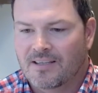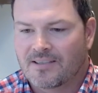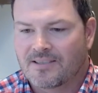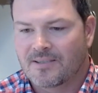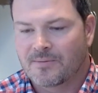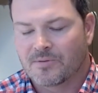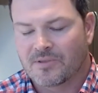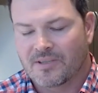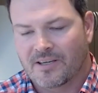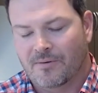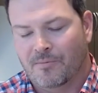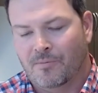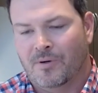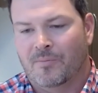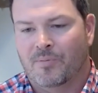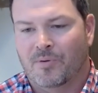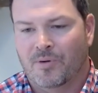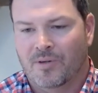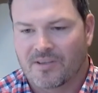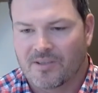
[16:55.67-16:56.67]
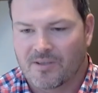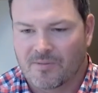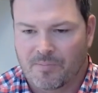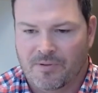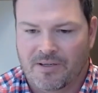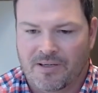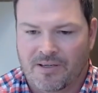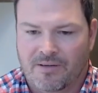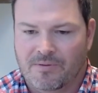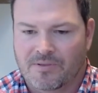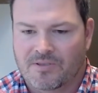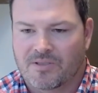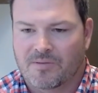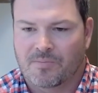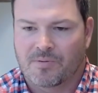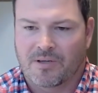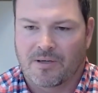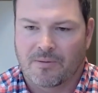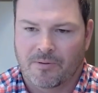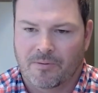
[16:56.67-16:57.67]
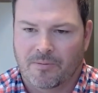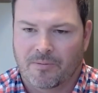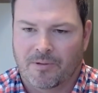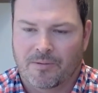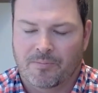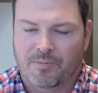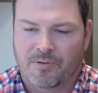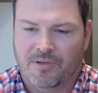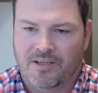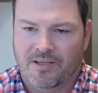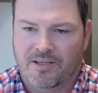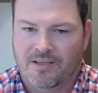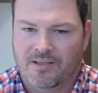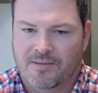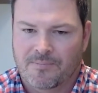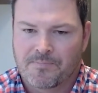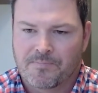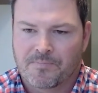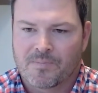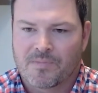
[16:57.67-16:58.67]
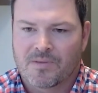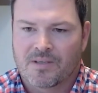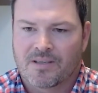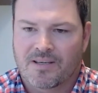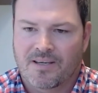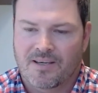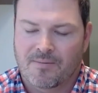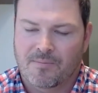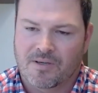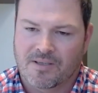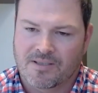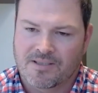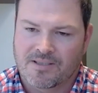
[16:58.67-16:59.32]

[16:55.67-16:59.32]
it seems like at one point their plan was to probably play Cam